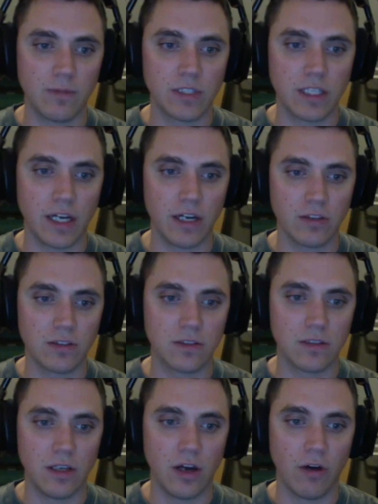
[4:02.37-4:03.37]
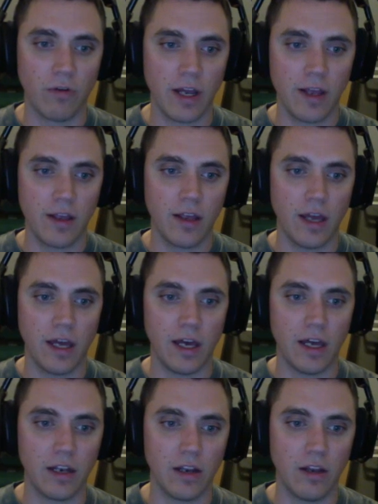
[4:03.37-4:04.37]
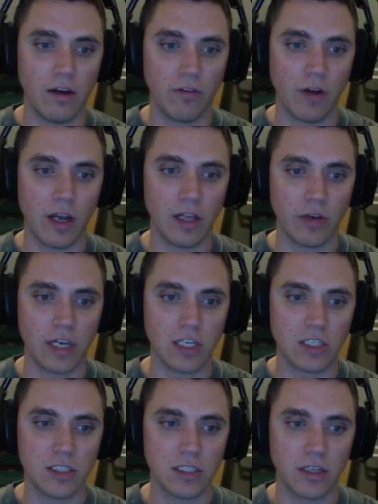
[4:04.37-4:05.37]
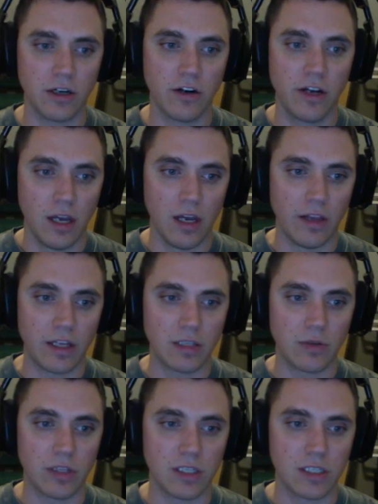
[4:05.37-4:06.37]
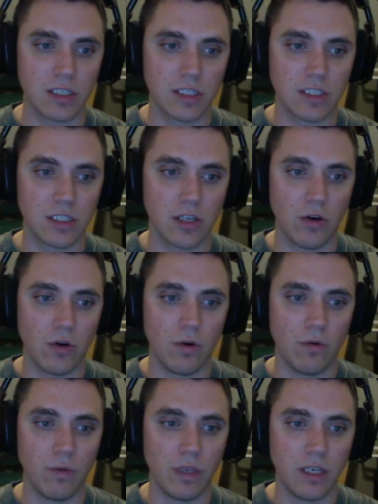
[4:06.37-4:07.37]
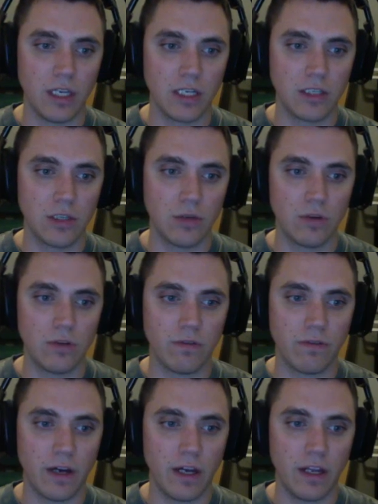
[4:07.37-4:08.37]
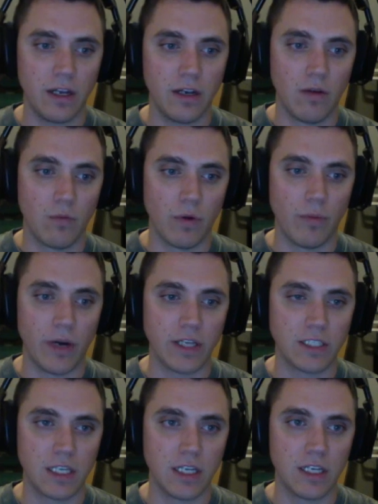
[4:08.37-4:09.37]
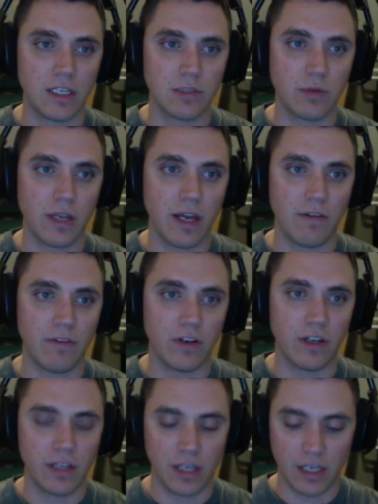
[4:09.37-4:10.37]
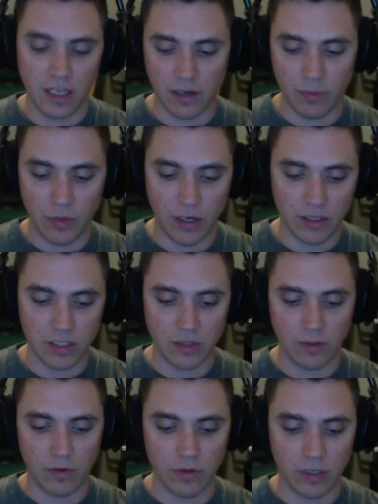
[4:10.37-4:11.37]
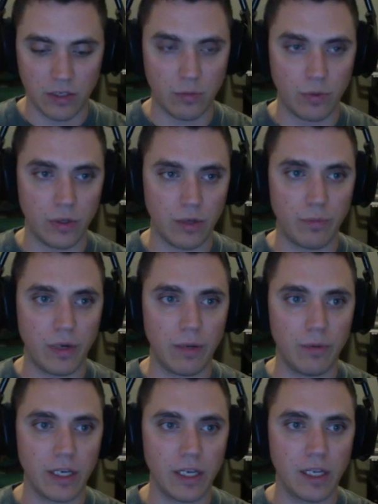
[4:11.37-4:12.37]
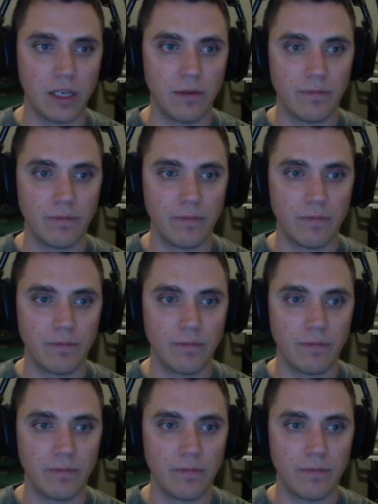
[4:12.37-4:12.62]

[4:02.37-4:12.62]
styles array at array location zero. And that's what this is, so we need to define what MySkin is. We haven't done that yet up here, so I'm going to put public